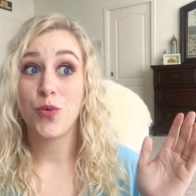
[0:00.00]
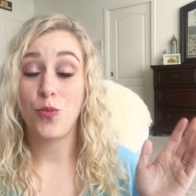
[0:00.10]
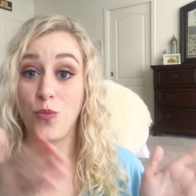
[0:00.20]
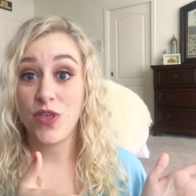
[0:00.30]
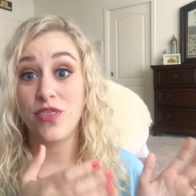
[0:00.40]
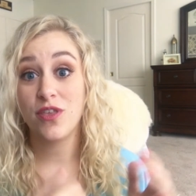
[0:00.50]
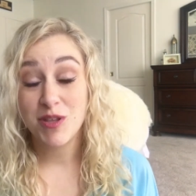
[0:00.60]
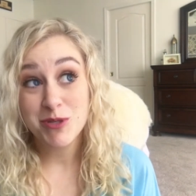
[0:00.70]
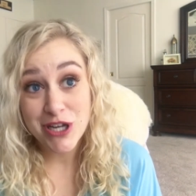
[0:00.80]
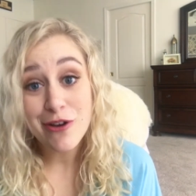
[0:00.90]
with the
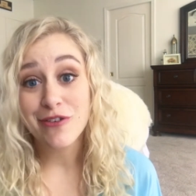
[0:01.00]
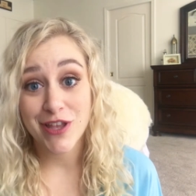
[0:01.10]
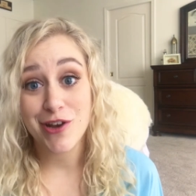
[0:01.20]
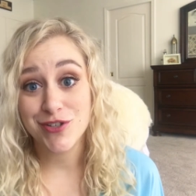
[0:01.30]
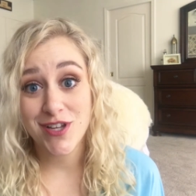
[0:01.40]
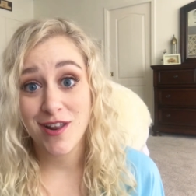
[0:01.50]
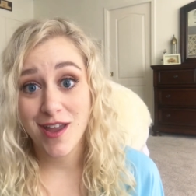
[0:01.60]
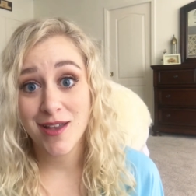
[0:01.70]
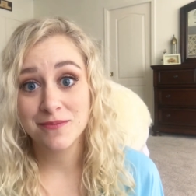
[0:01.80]
material that you're studying.